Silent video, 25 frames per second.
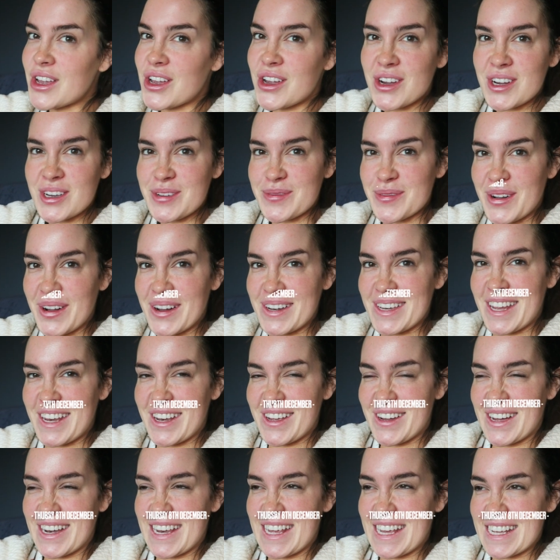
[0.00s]
Good morning,
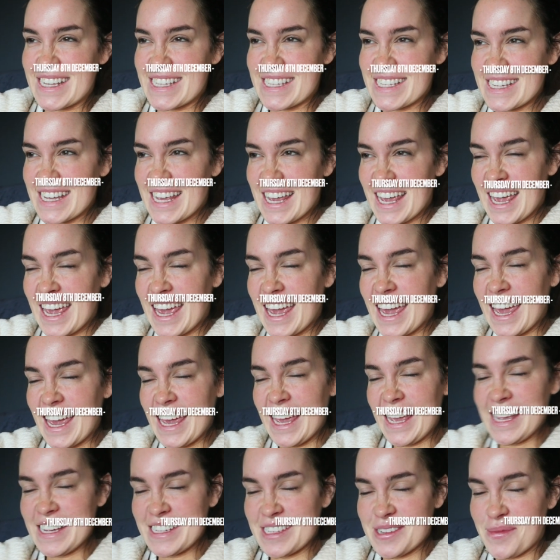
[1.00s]
honeys.
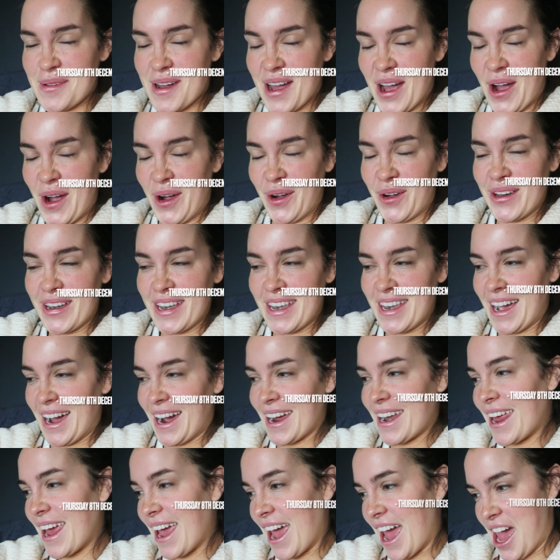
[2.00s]
It is about
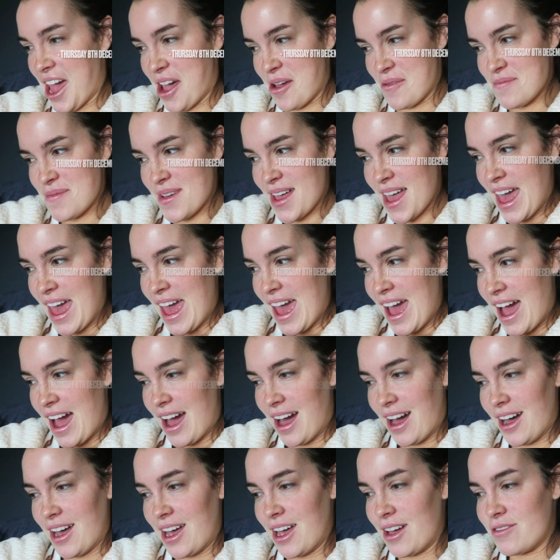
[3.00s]
9 a.m.
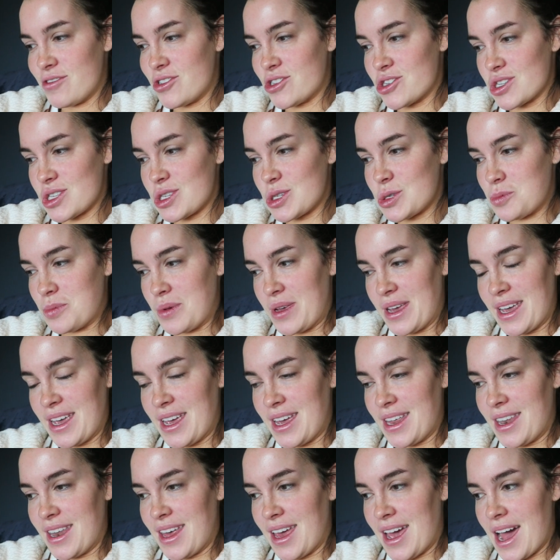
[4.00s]
I have just
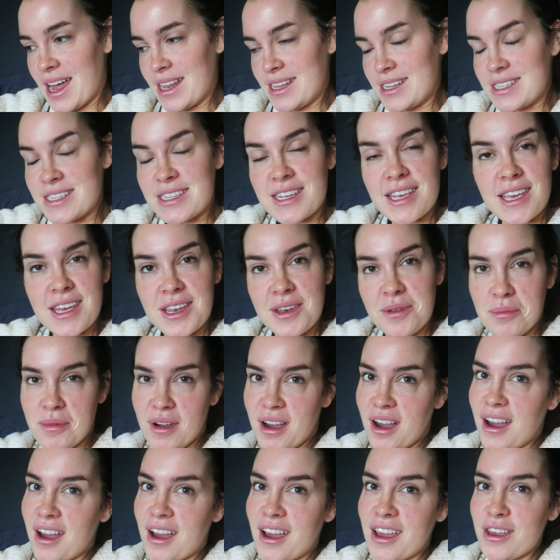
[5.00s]
been editing
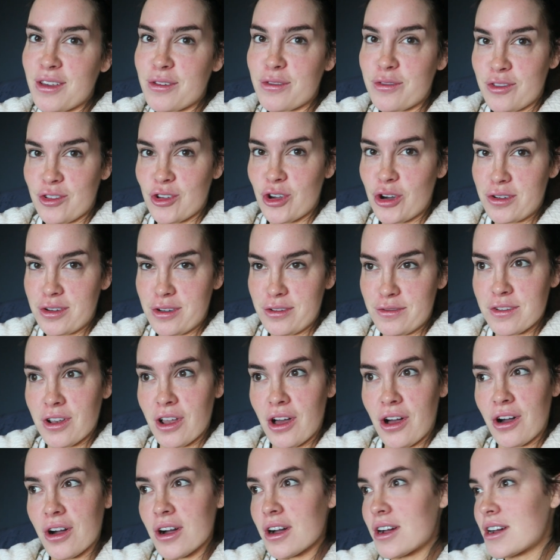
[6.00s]
my Fury
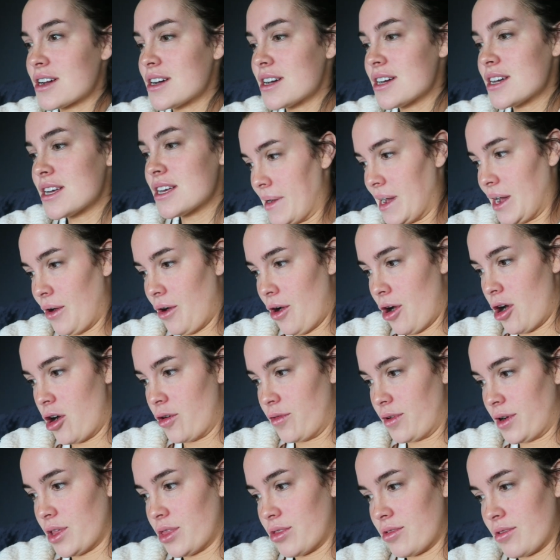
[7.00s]
vlog, about
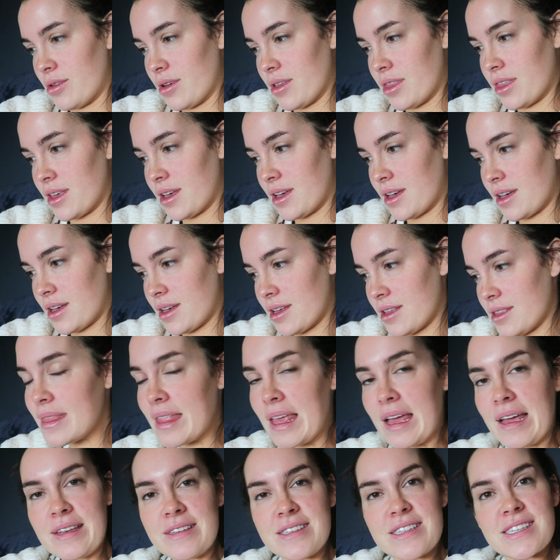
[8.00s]
halfway through, I think.
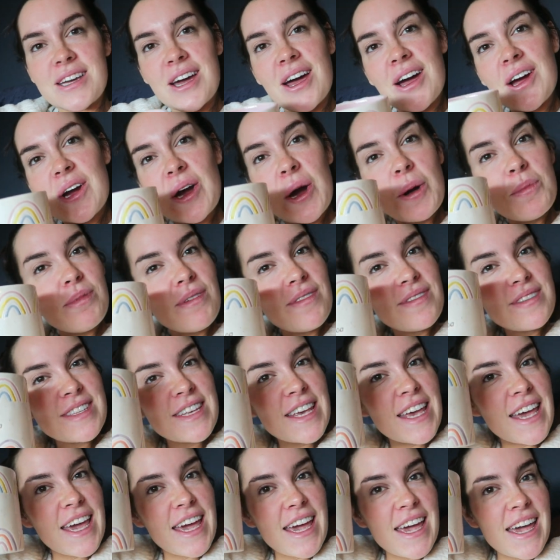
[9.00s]
And it's got a cup of
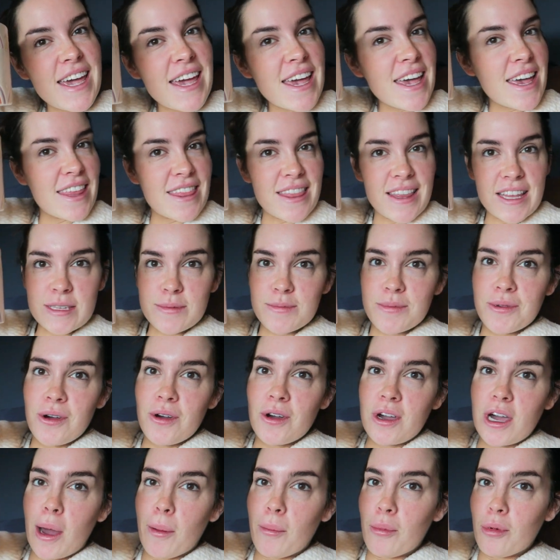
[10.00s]
tea in this
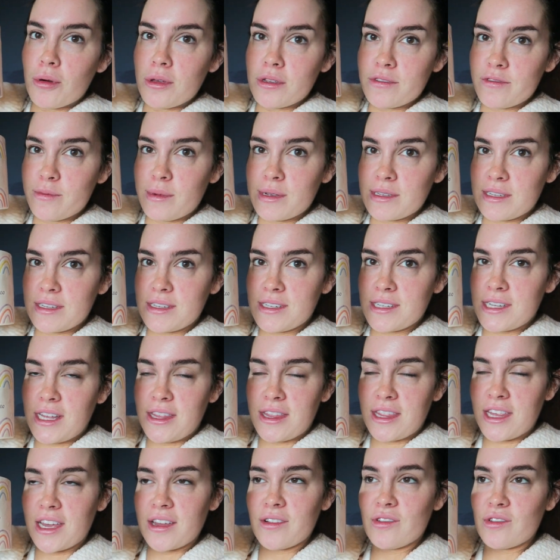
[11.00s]
mug I bought it from my sister. I
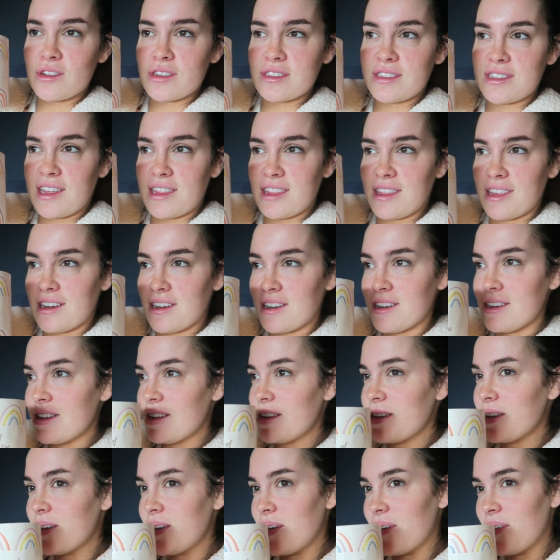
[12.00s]
think I've already said
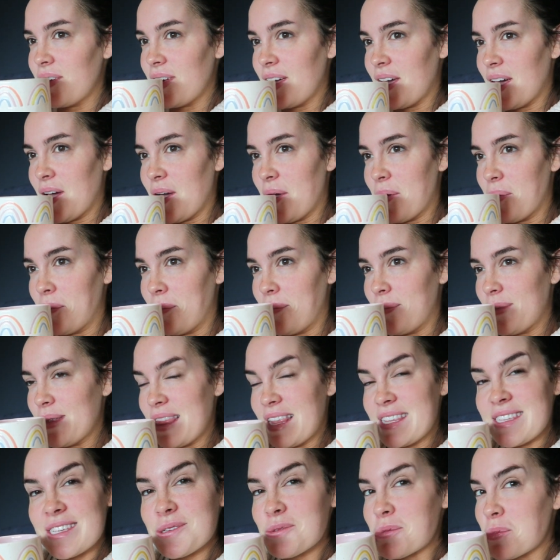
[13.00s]
that. But
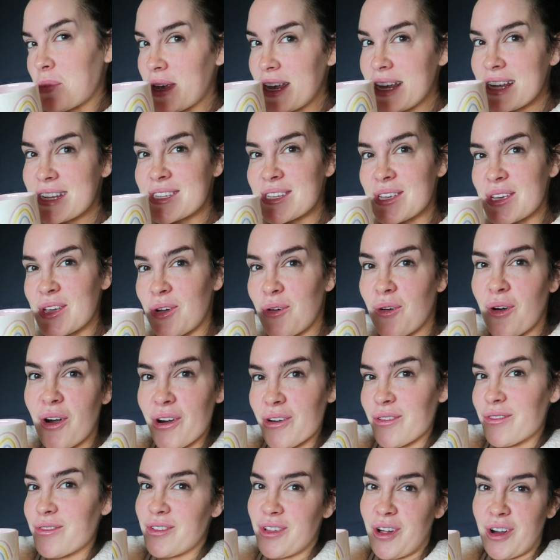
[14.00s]
this is week 2
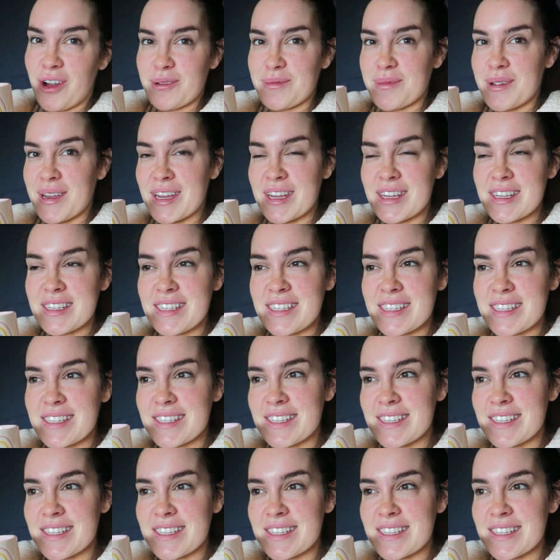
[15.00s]
of Vlogmas.